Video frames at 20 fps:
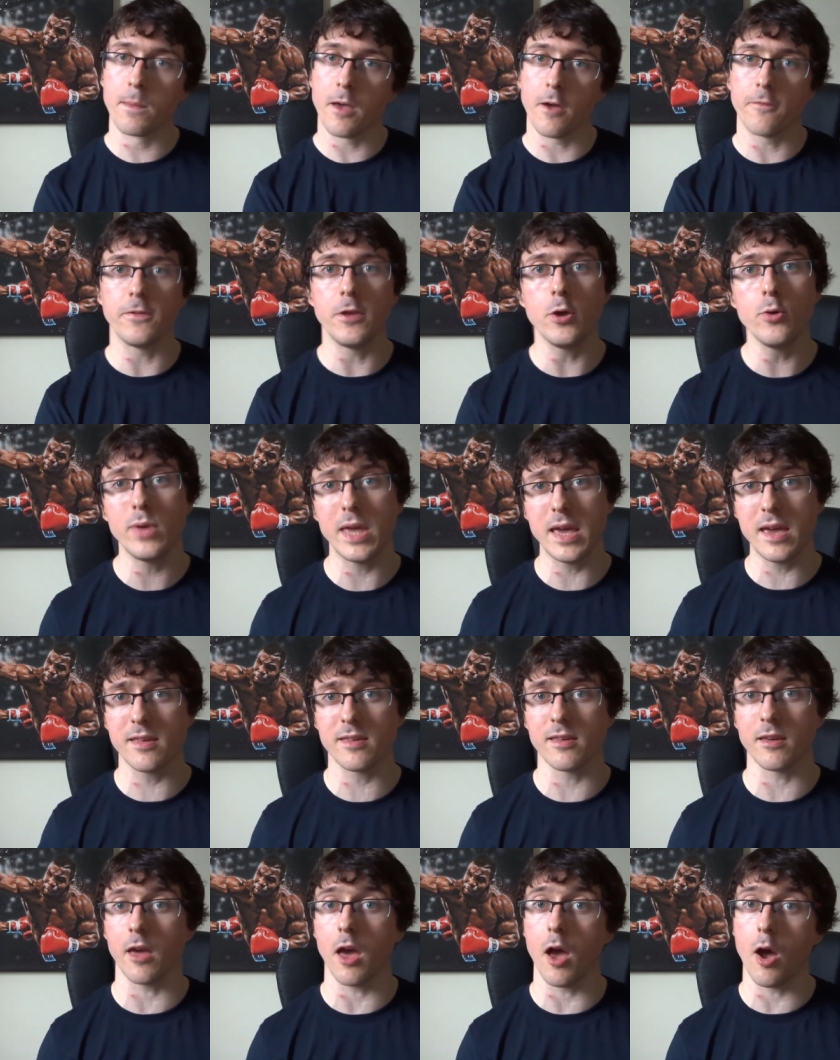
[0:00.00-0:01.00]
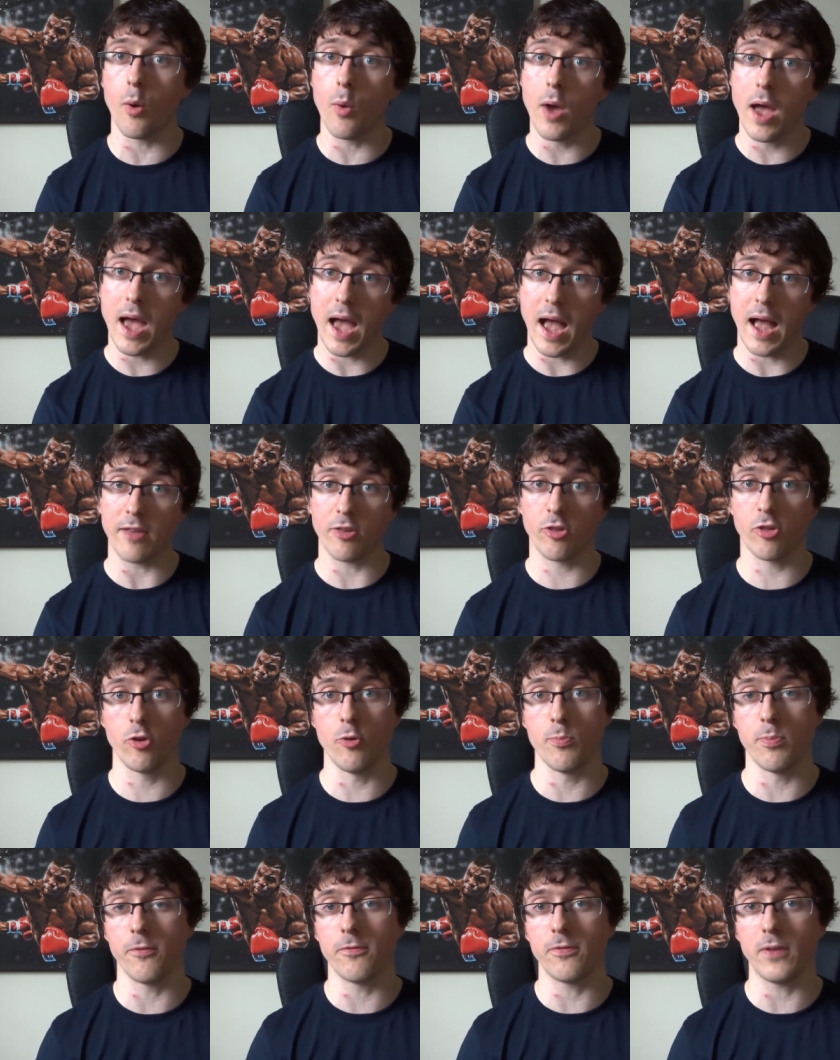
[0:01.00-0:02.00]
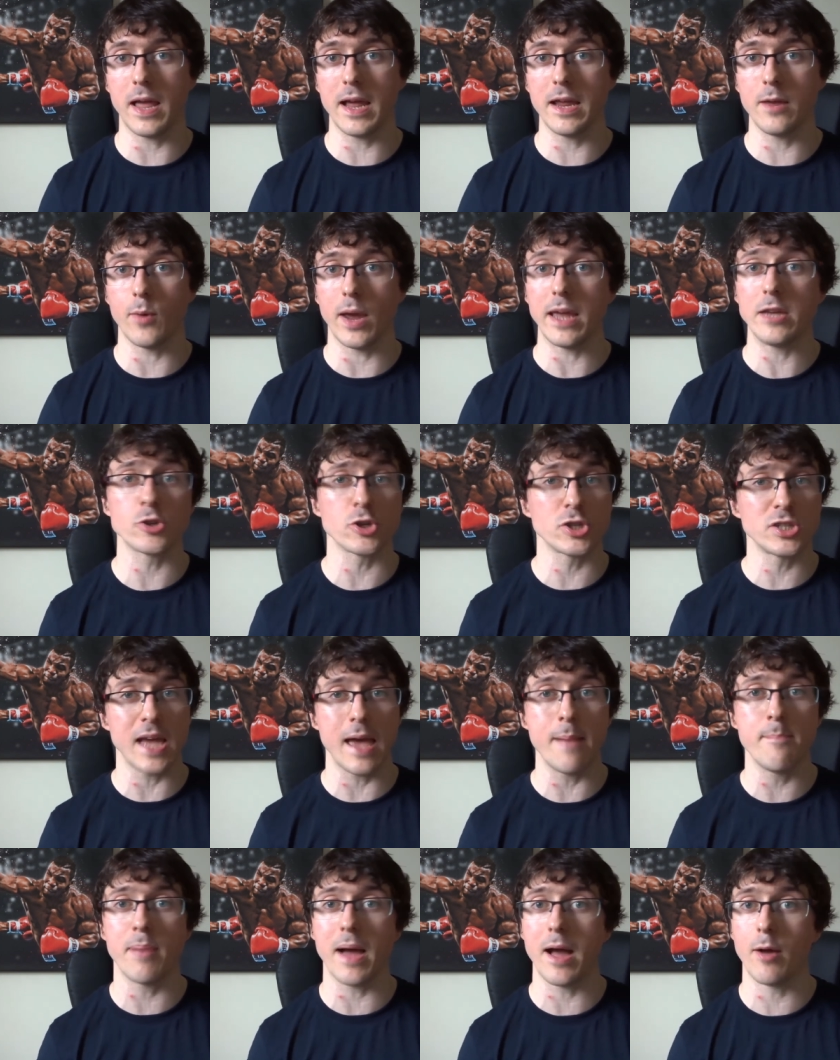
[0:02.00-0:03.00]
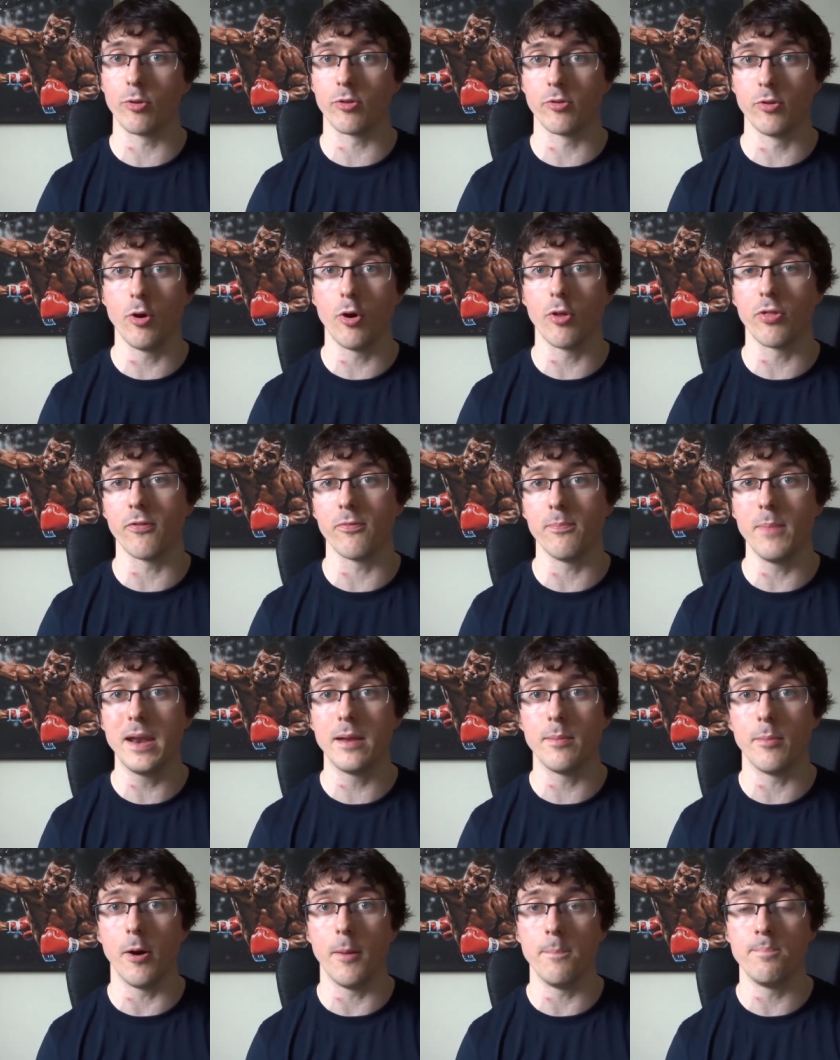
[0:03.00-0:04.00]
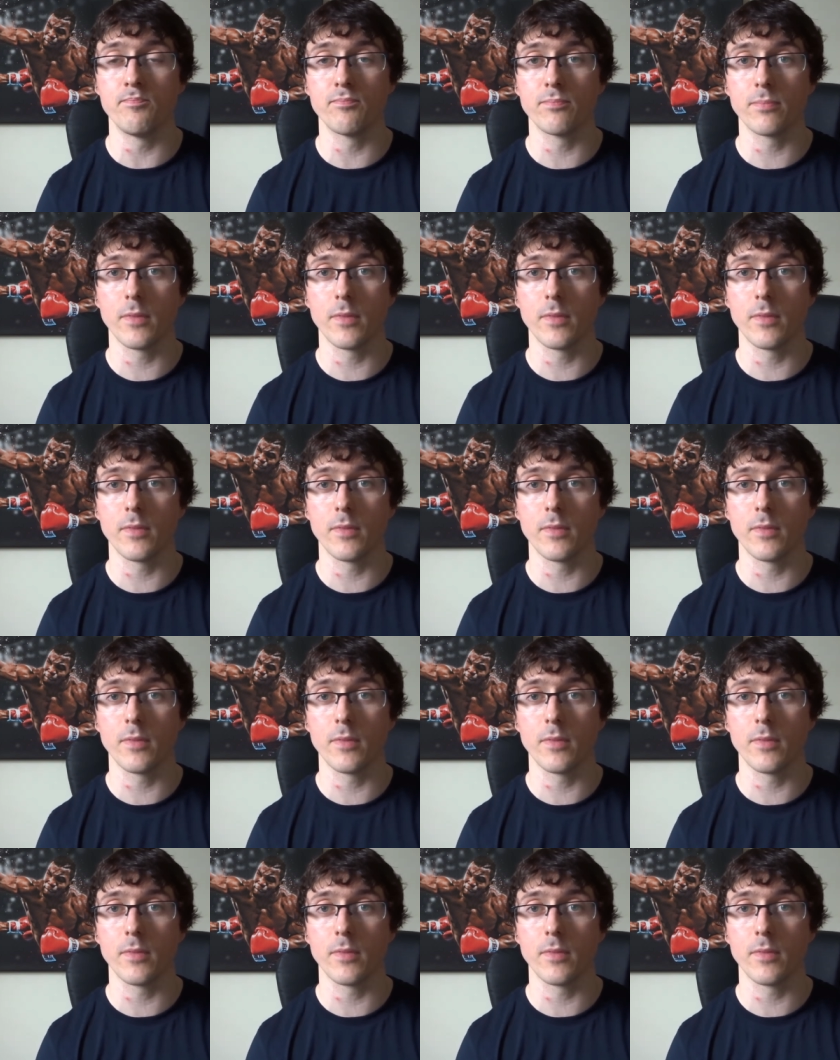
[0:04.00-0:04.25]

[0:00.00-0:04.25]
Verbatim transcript: A few years ago, at super flyweight, just 10 pounds north of minimum,